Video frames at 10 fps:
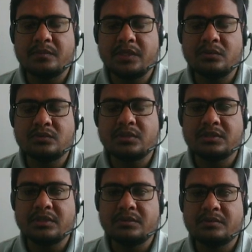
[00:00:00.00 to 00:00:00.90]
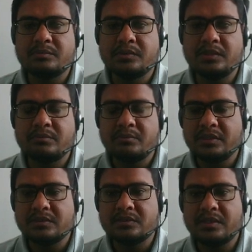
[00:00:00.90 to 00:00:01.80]
doubts are there, then
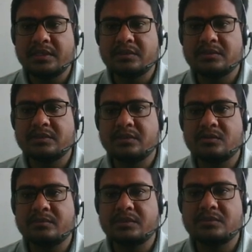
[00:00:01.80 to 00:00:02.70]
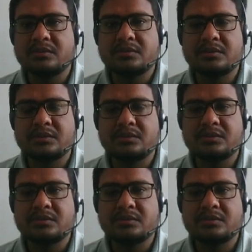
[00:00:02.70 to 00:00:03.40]
please write us in the comments section.